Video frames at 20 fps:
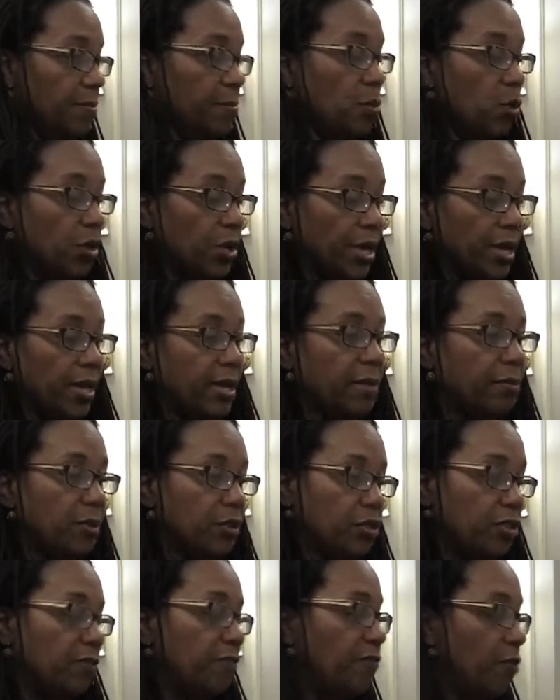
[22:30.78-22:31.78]
more able
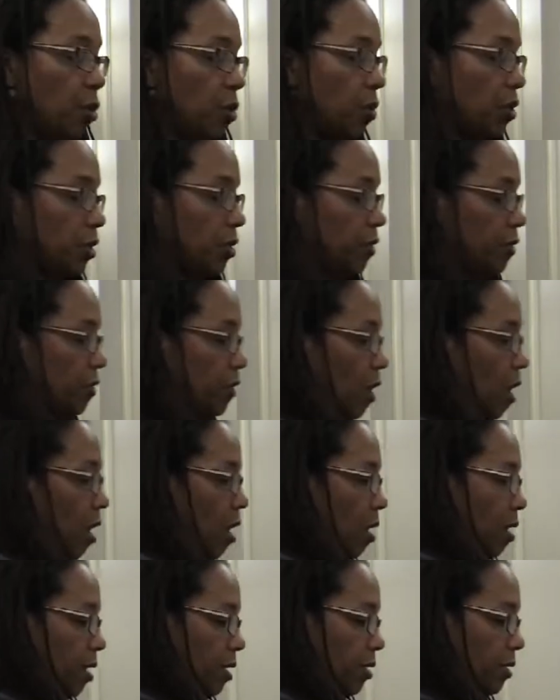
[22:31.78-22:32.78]
to focus
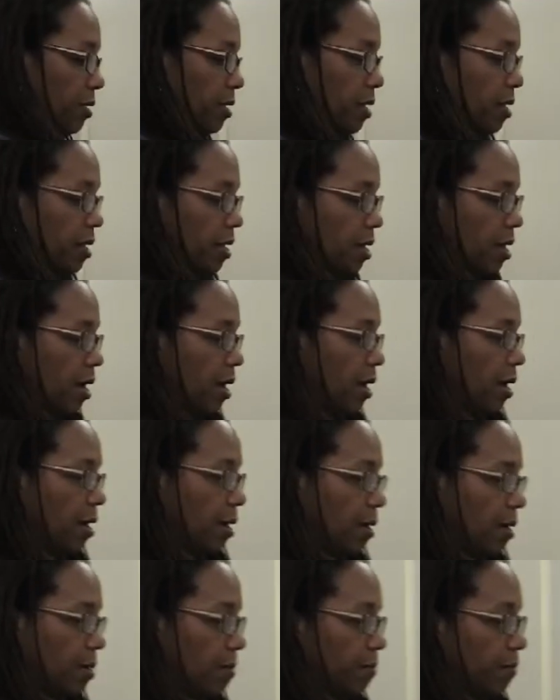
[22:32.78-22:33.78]
on
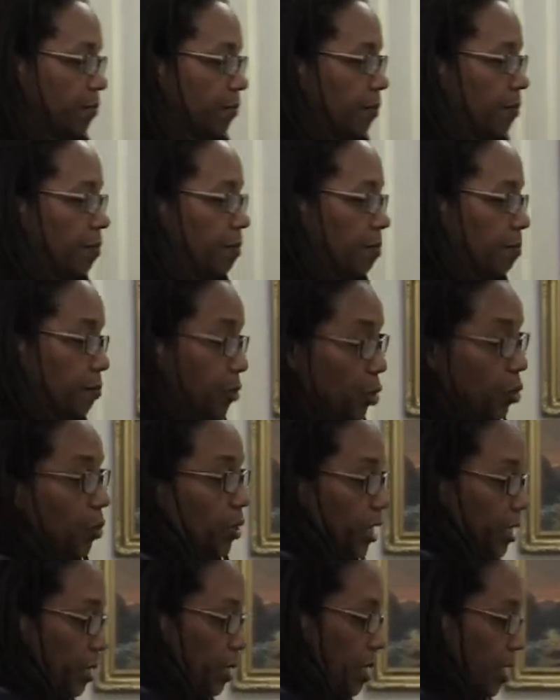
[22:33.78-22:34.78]

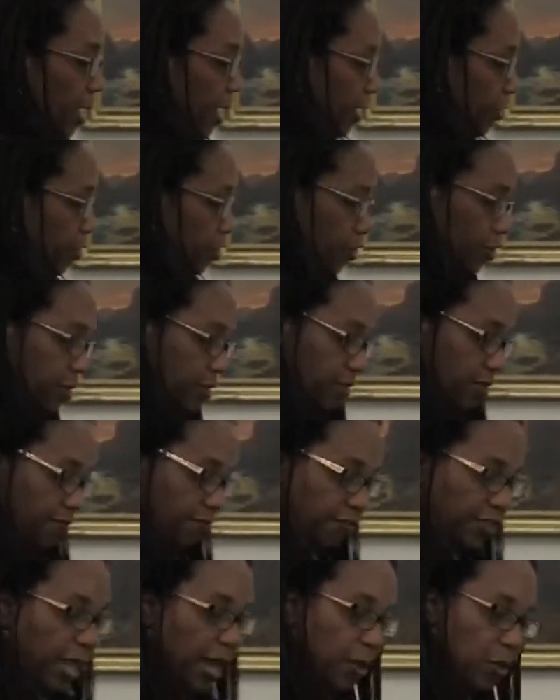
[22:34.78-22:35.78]
beauty and just
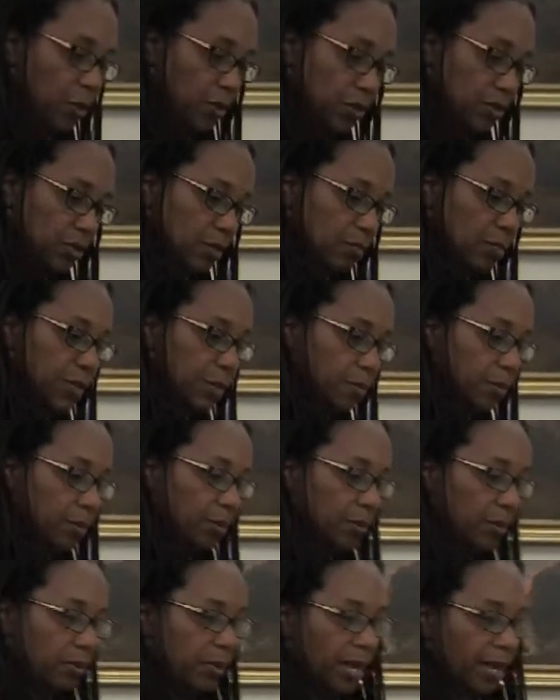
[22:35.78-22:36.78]
flowers.
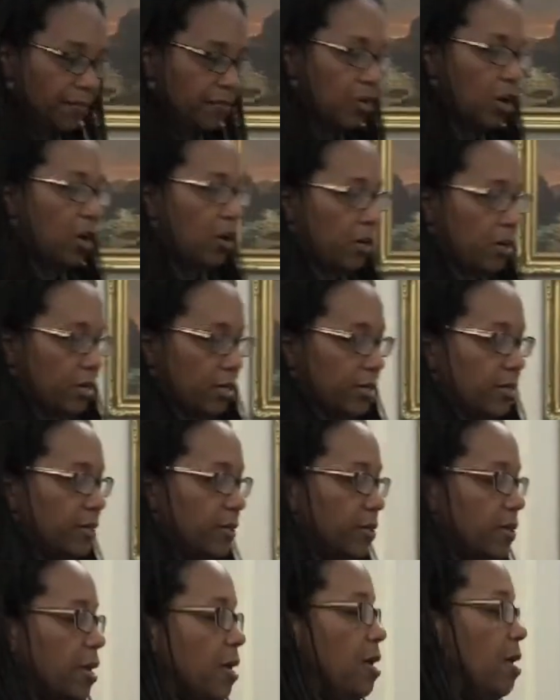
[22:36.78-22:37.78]
People have
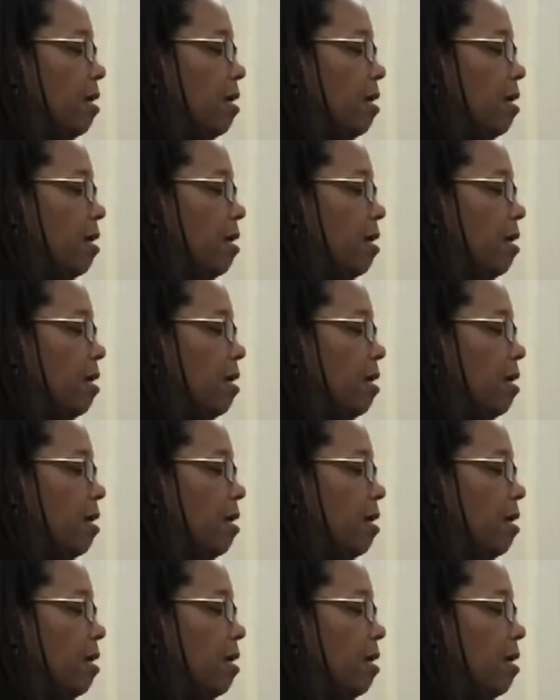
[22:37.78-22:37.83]
gardens.